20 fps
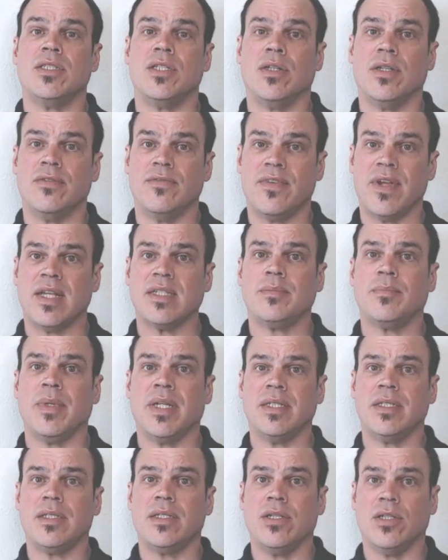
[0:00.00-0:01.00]
your
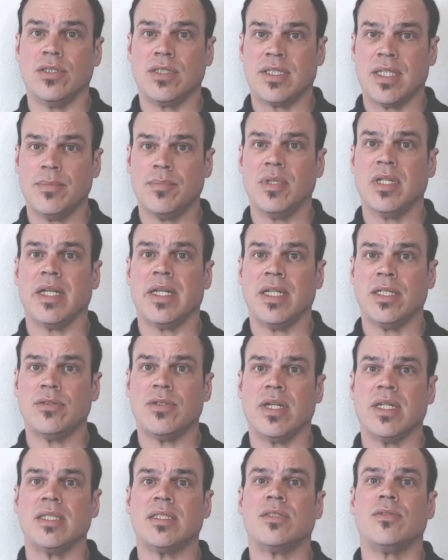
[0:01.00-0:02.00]
simple
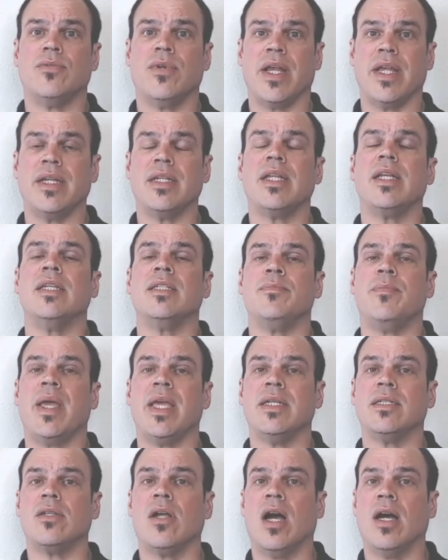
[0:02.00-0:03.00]
interest rate is
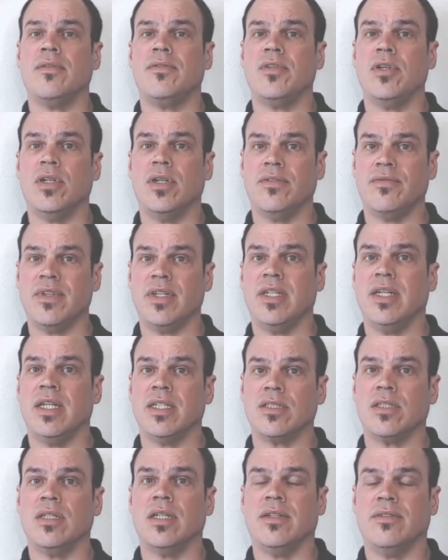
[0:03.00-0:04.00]
based off your
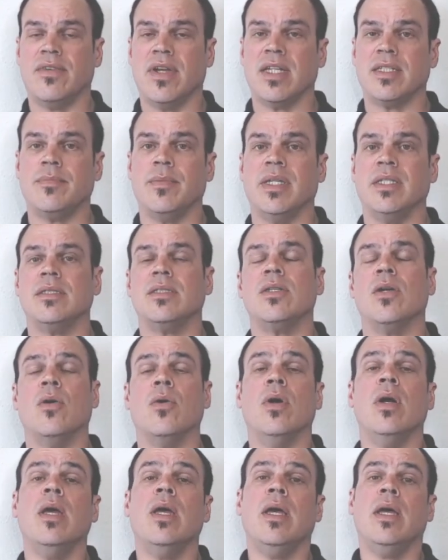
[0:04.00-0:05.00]
initial investment.
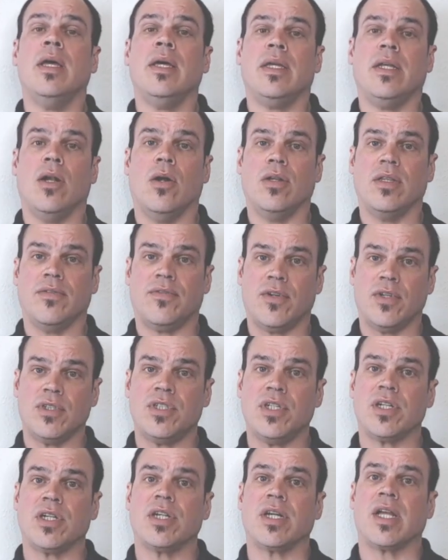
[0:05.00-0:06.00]
So, in the first
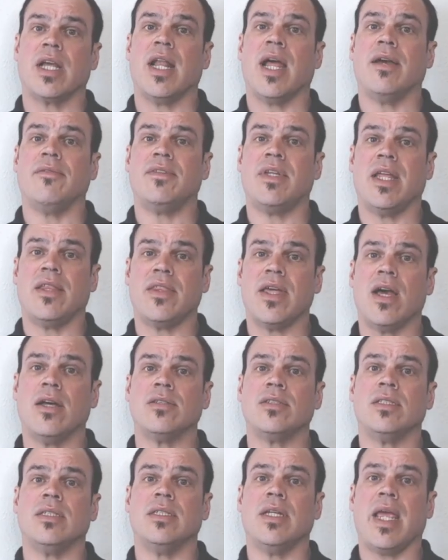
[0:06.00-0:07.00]
year, you're going to have
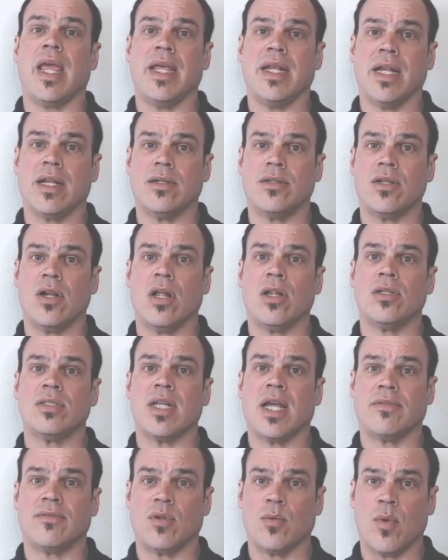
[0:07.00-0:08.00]
$10,800
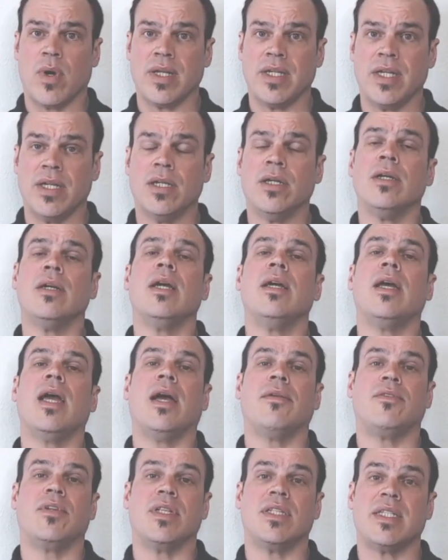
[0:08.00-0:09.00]
after 1 year.
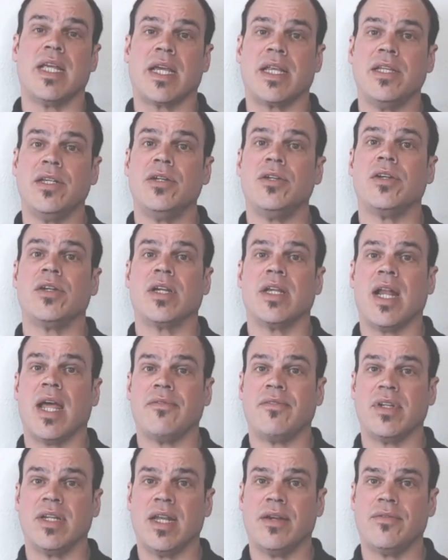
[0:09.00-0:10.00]
After the second year, you're going to
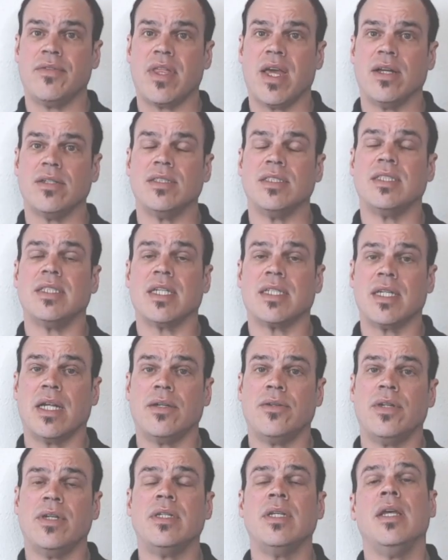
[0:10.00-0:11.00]
have
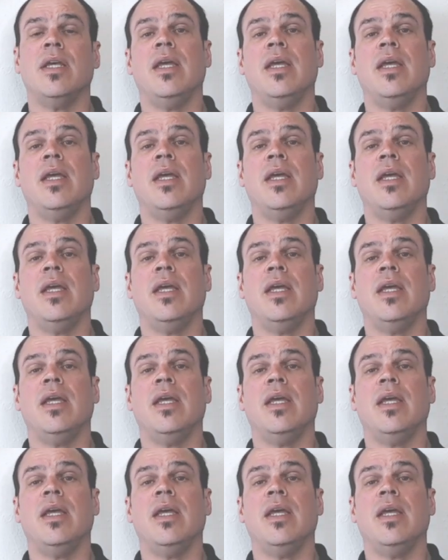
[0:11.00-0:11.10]
$11,600.